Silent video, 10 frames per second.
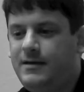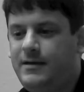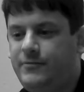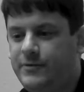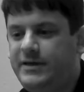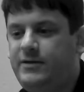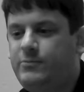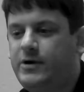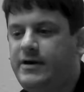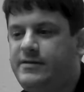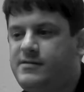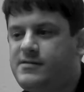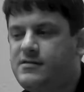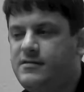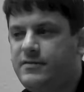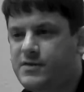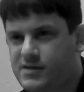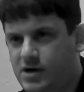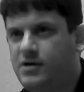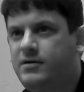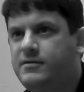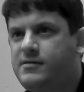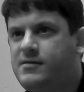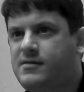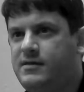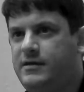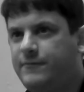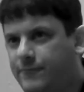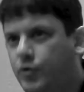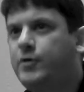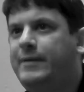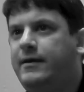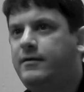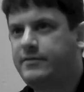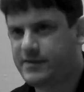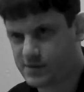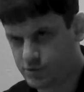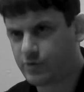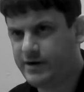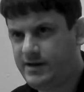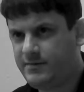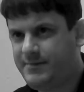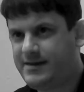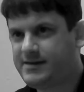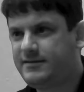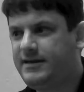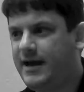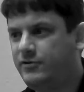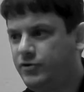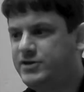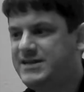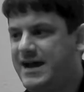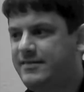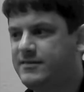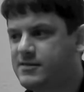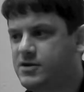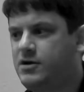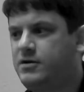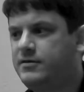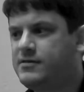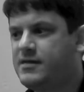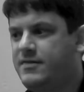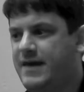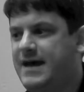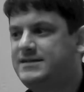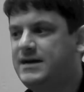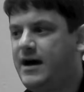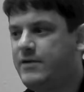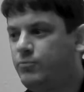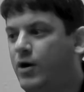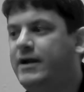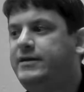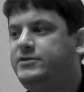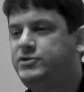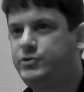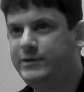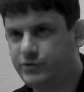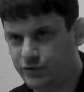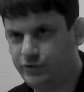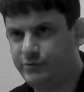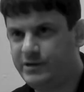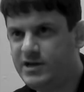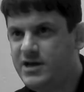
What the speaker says: It really was the songs informing the story. Basically, I looked at the songs that I wanted to include